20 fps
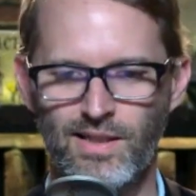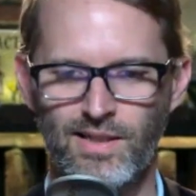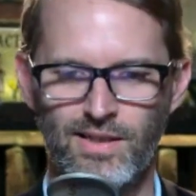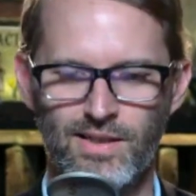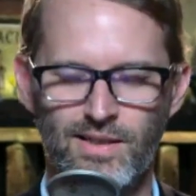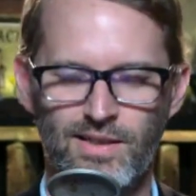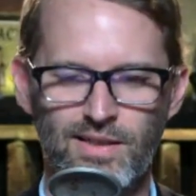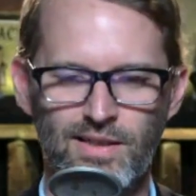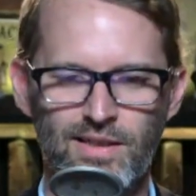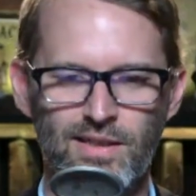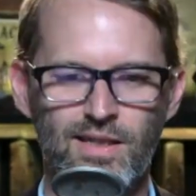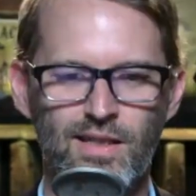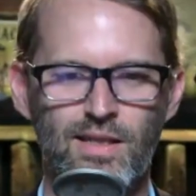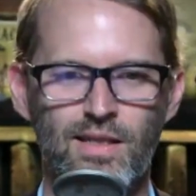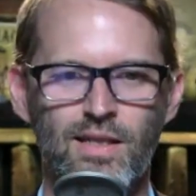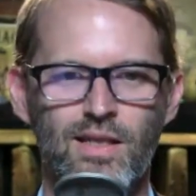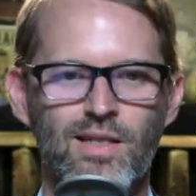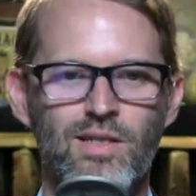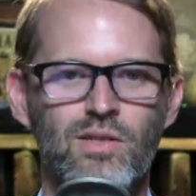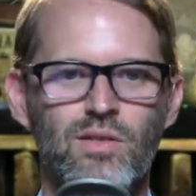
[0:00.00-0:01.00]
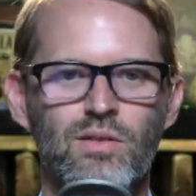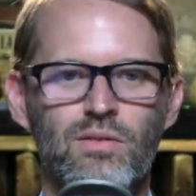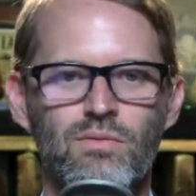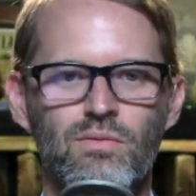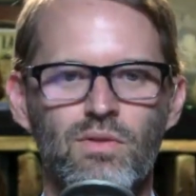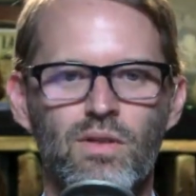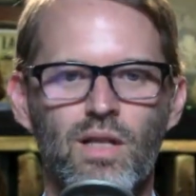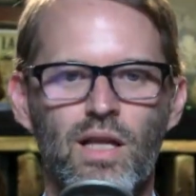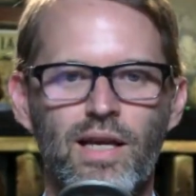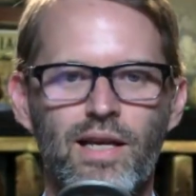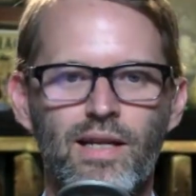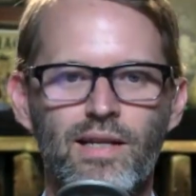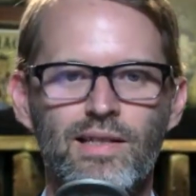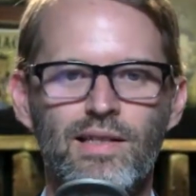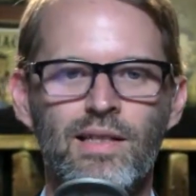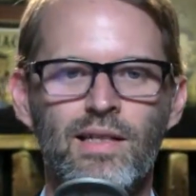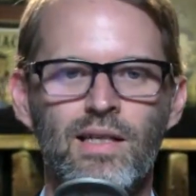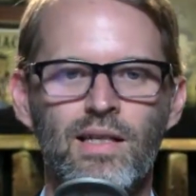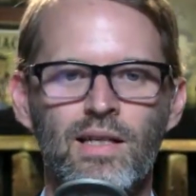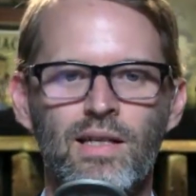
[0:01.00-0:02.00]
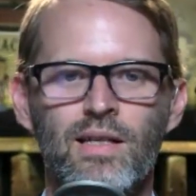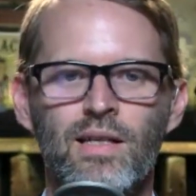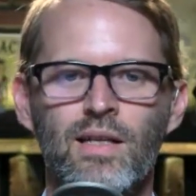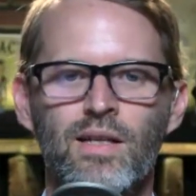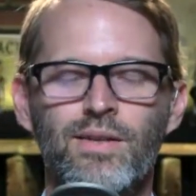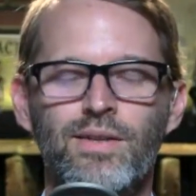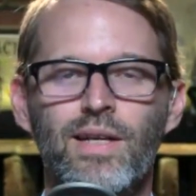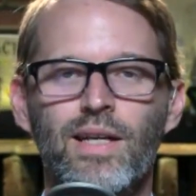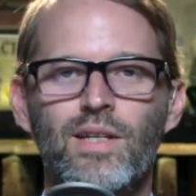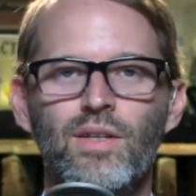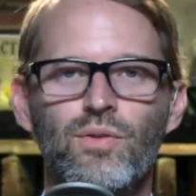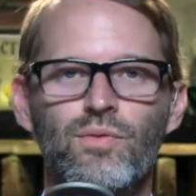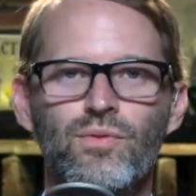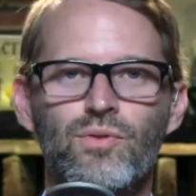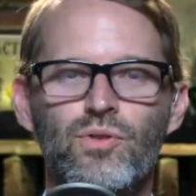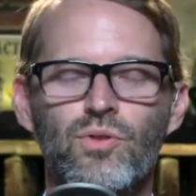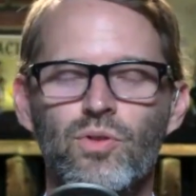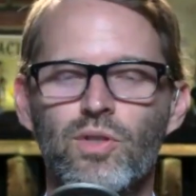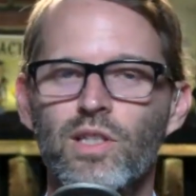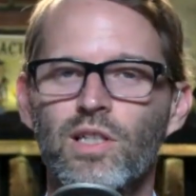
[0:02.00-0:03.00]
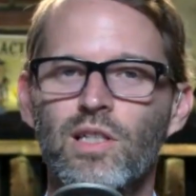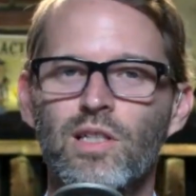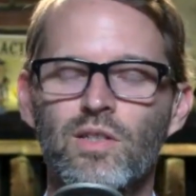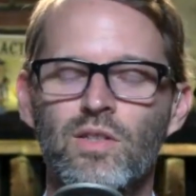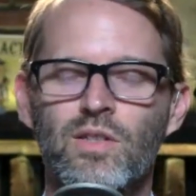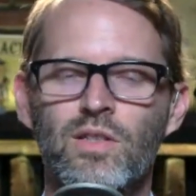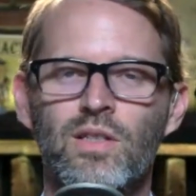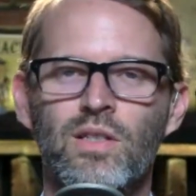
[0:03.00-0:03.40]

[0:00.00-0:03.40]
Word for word: in the D T N S land. Thank you for joining us.